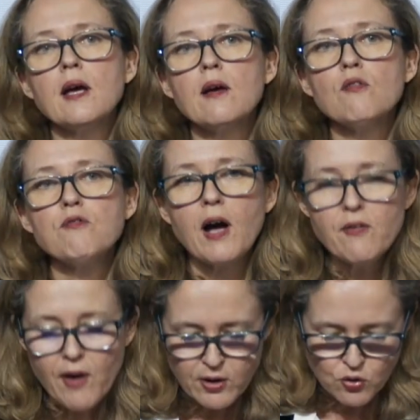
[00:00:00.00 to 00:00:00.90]

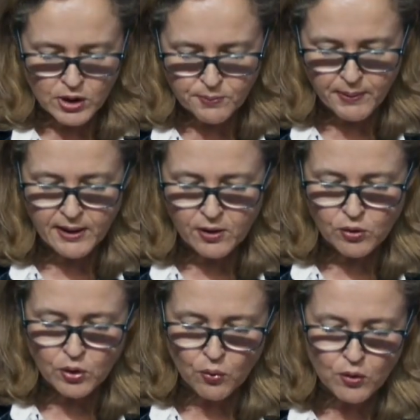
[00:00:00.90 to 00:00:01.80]
500
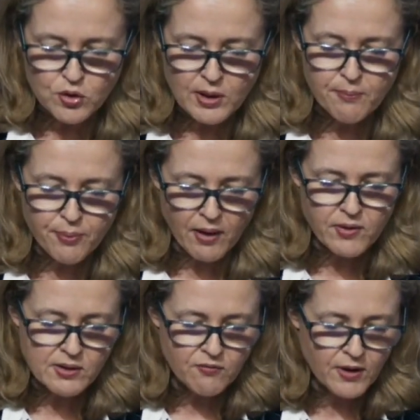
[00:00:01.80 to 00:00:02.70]
billion euros in
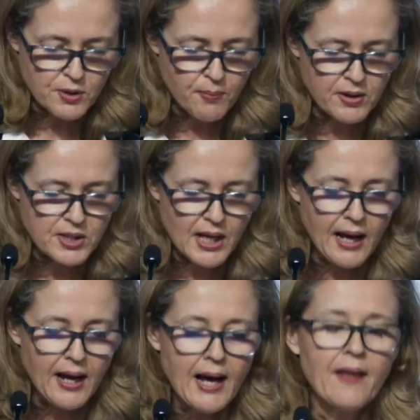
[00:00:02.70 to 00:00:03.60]
private investments.
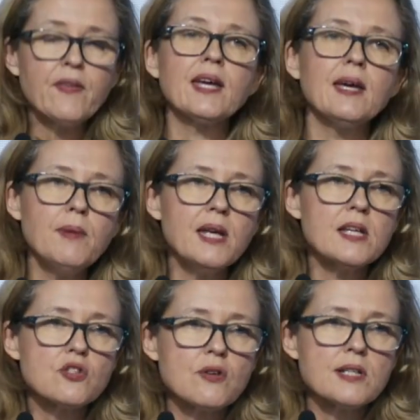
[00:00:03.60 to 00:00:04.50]
And the key
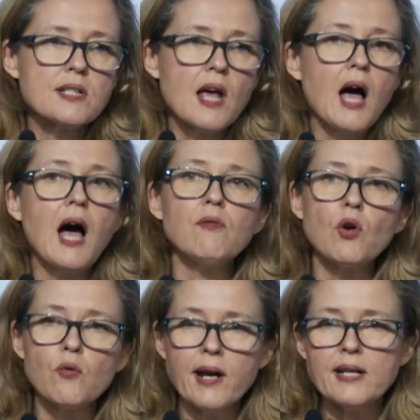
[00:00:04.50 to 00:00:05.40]
ministries have
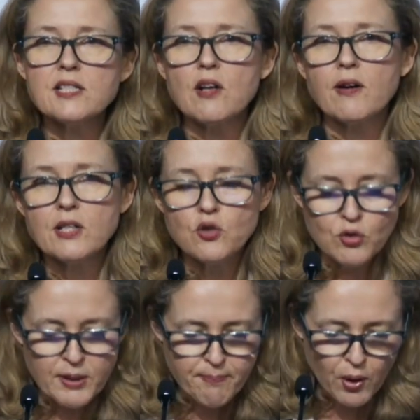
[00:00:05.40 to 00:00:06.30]
already started to
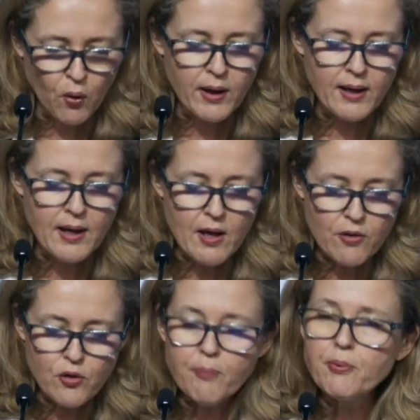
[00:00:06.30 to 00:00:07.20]
deploy
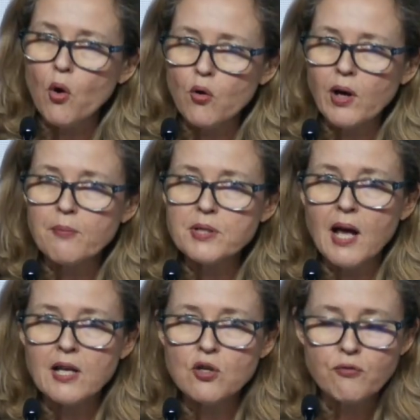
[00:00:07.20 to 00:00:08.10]
their programs
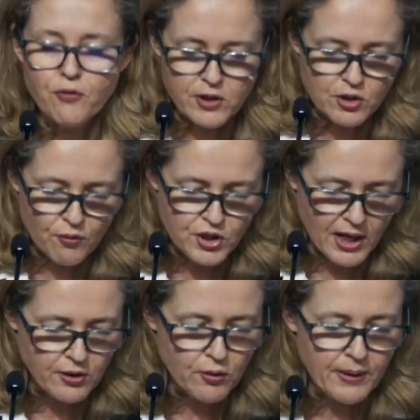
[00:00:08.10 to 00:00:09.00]
as of 1st of
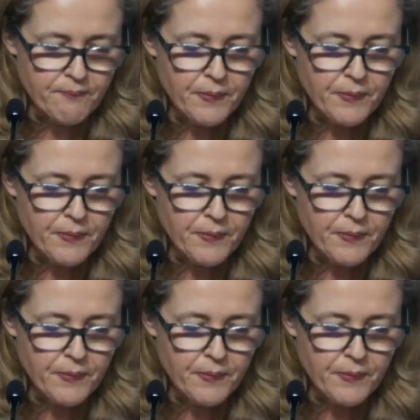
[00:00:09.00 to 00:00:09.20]
January,